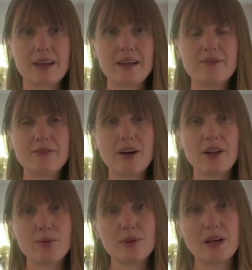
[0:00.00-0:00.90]
and
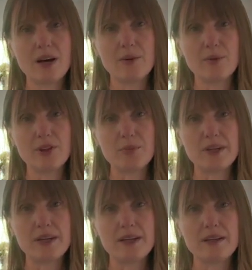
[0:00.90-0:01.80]
follow along with
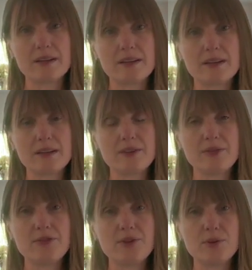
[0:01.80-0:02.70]
me in a
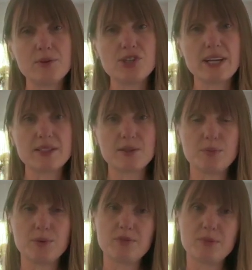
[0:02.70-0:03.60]
few gentle
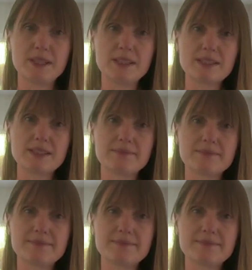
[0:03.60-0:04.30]
movements.